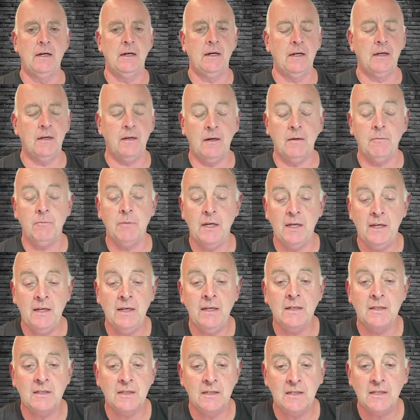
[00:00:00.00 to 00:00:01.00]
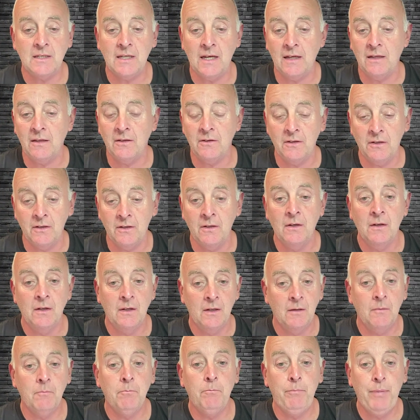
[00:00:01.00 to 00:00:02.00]
And I'm here to tell you
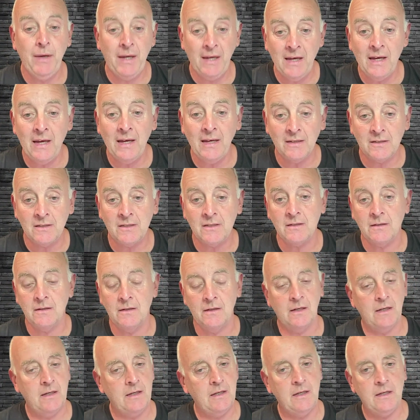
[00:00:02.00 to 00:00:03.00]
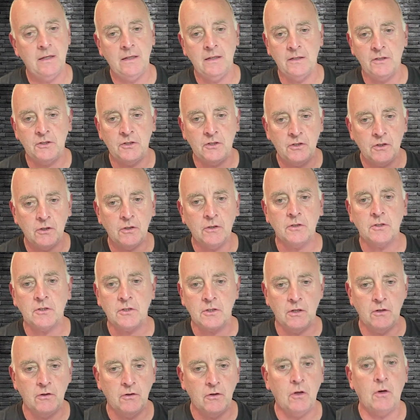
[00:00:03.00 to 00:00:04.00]
BS. It is
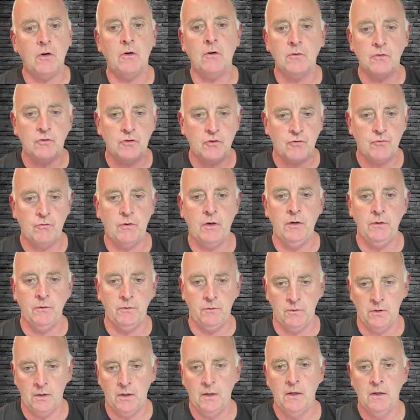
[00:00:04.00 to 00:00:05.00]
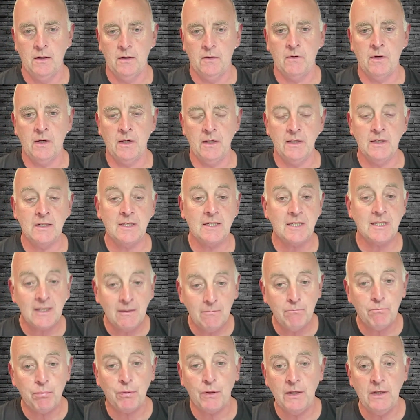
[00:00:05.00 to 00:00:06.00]
just not true, right?
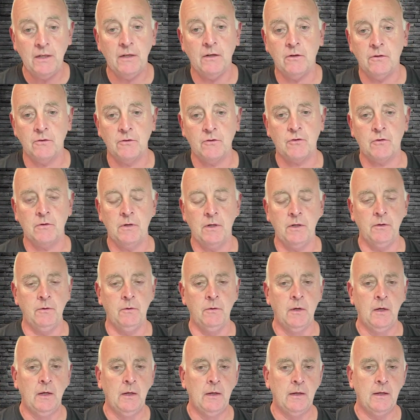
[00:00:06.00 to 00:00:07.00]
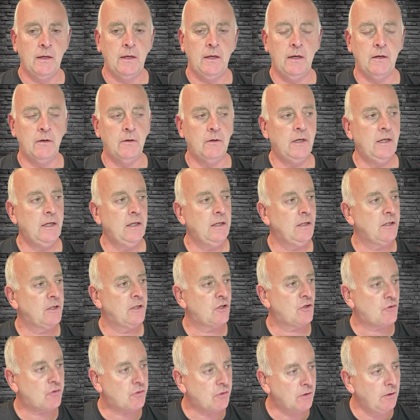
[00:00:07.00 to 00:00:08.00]
Simply not true. You know, it
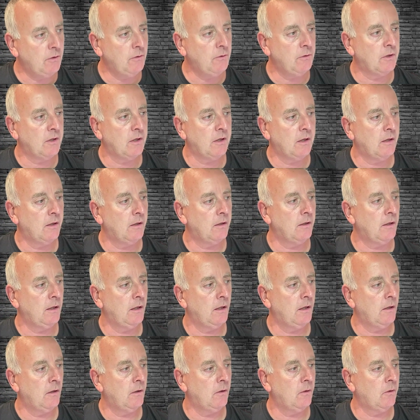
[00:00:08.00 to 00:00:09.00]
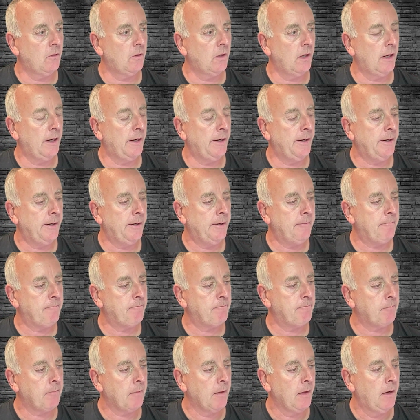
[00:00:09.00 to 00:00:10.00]
is true that, you know,
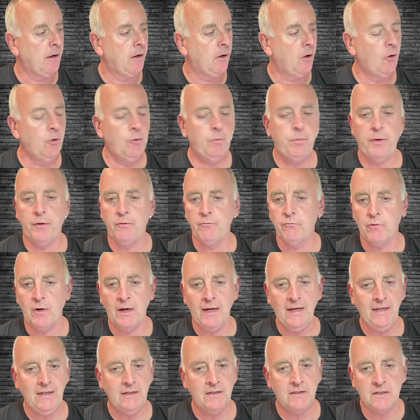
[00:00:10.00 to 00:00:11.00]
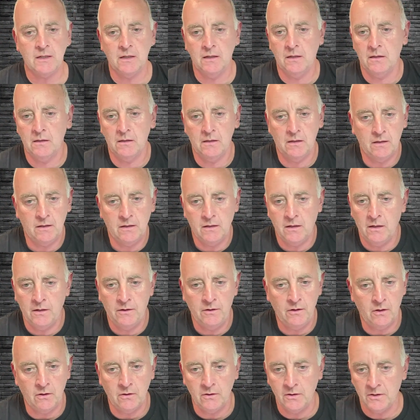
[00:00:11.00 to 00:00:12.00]
um, open rates are, are,
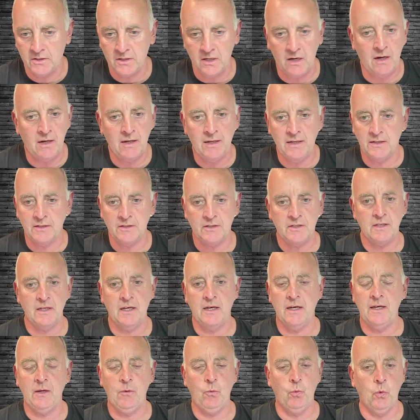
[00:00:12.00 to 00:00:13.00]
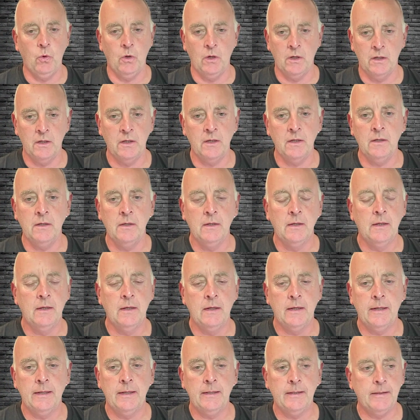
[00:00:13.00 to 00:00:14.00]
are, not as high as they were.
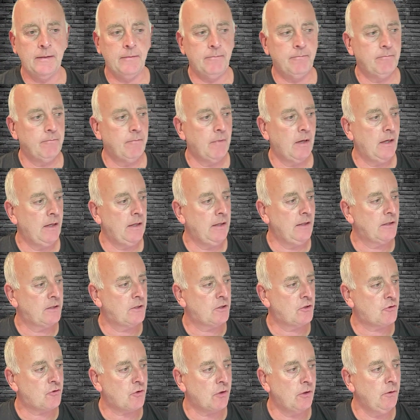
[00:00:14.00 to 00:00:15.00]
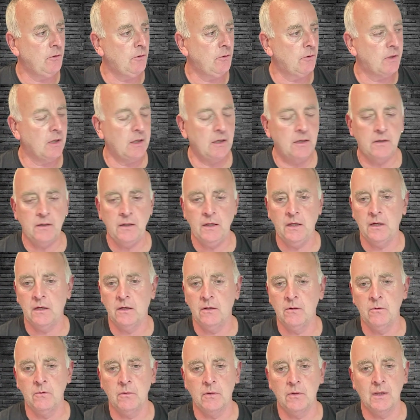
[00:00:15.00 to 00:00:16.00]
Um, it's true that you
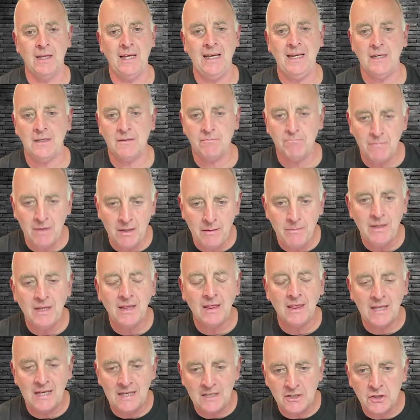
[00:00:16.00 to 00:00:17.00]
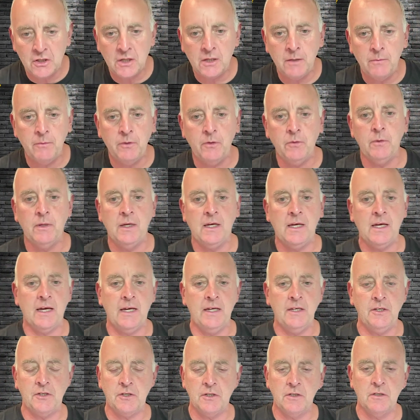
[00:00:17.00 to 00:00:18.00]
know less, maybe less
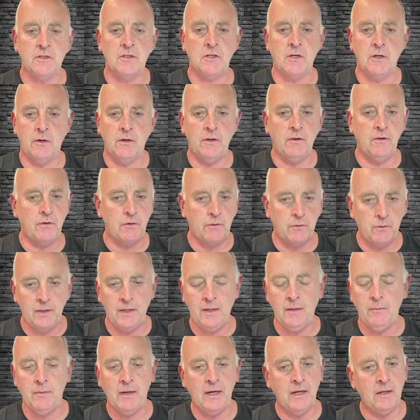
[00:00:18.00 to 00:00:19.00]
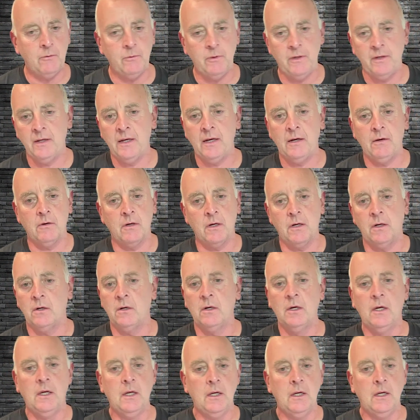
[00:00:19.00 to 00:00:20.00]
communications going through email. We've now
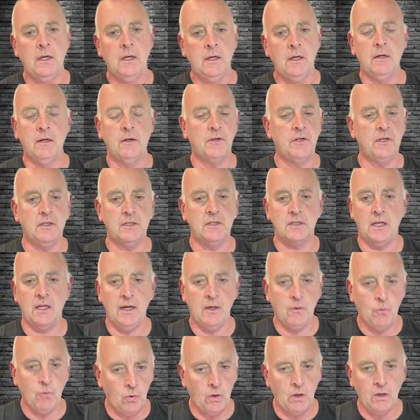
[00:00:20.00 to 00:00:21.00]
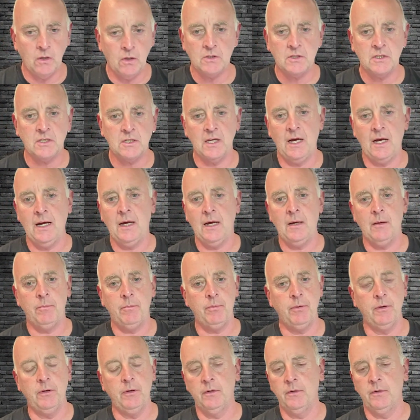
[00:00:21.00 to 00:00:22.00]
got you know things like
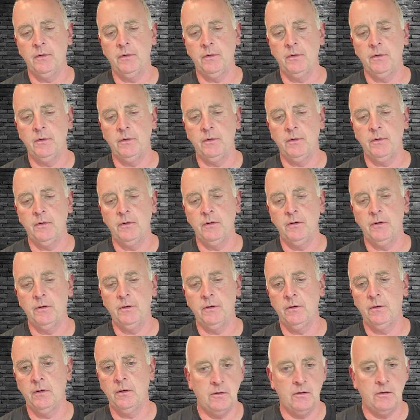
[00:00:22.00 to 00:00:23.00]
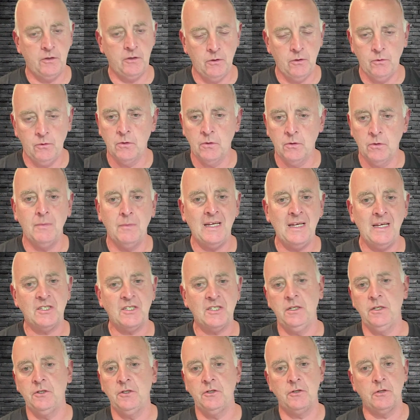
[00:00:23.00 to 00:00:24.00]
WhatsApp and and uh, Google
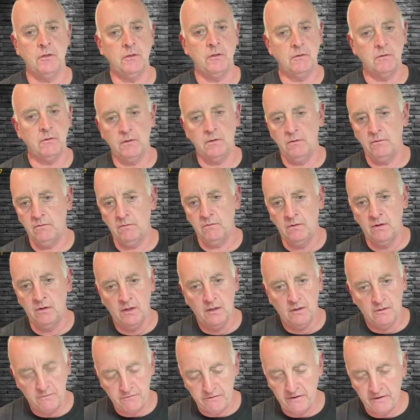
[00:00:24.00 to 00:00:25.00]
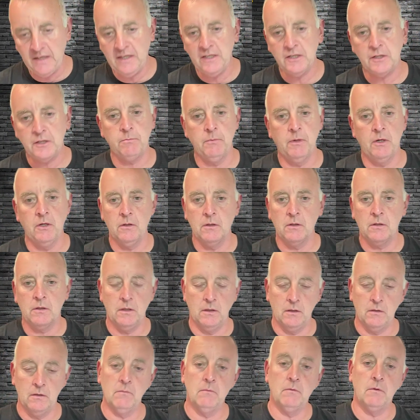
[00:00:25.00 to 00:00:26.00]
Messenger and
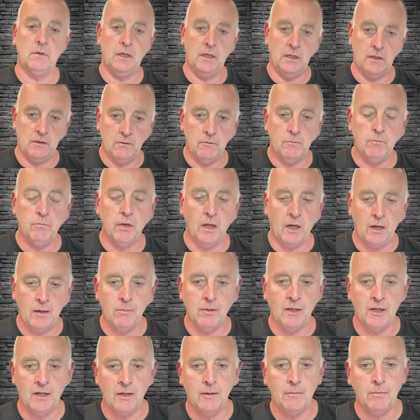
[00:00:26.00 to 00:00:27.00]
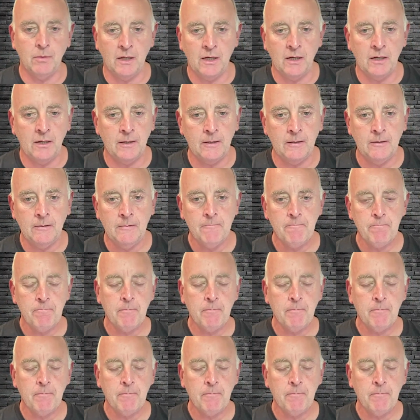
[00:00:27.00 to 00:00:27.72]
Facebook and you know blah blah blah.